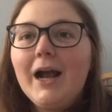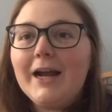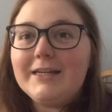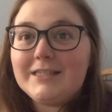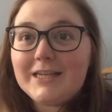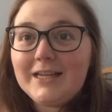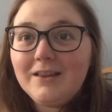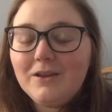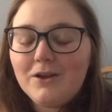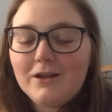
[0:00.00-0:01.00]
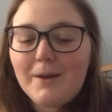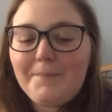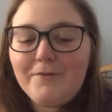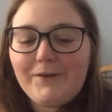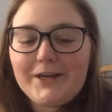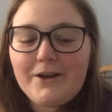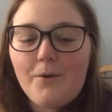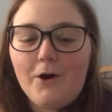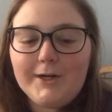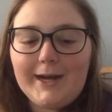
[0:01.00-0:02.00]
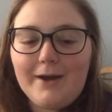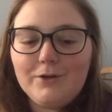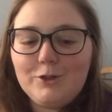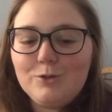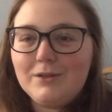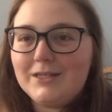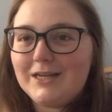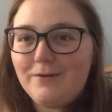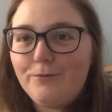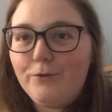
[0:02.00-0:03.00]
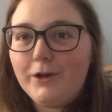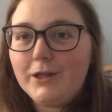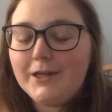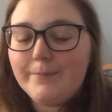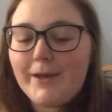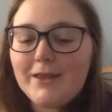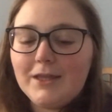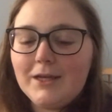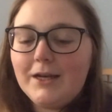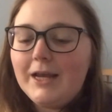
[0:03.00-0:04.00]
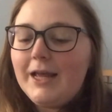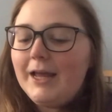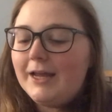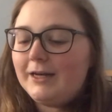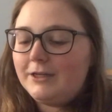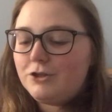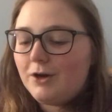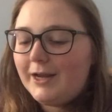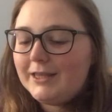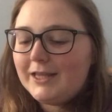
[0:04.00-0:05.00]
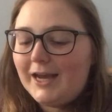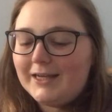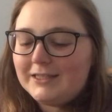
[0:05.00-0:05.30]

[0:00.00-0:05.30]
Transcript: I did look up a video on how to do the tinfoiling method and I tried that.